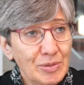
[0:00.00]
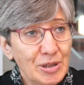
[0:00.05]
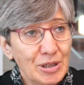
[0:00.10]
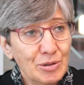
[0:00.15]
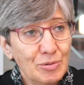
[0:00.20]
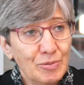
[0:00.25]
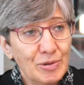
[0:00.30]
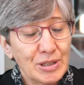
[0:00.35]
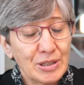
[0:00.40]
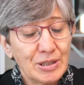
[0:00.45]

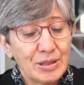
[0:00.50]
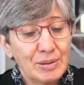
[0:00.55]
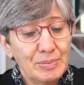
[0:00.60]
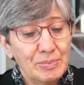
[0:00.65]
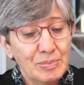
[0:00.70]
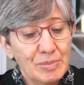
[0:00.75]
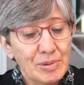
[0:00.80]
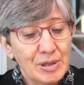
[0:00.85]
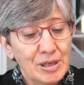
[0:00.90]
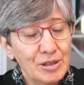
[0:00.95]
This was a
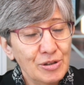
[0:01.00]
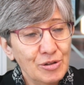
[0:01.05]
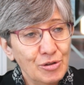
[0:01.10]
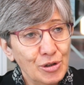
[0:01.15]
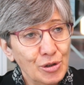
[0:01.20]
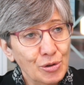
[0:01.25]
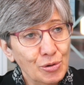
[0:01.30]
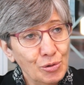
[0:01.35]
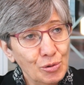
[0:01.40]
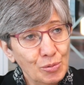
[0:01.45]

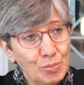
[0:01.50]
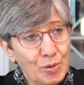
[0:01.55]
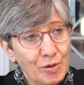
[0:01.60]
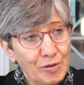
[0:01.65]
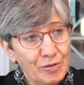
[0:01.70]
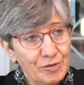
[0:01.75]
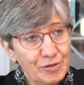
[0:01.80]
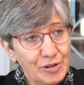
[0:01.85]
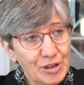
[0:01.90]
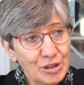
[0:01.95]
military group
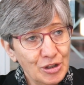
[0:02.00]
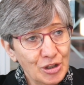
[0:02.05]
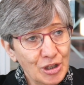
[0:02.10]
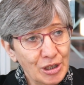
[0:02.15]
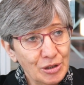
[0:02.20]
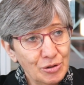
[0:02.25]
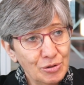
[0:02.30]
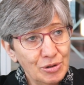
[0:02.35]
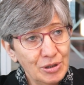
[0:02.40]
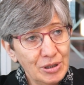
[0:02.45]
of each
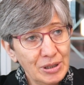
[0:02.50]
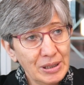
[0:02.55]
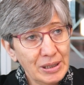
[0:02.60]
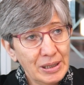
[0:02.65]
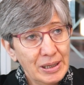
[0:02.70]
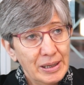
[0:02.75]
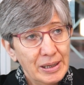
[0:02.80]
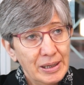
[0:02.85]
country,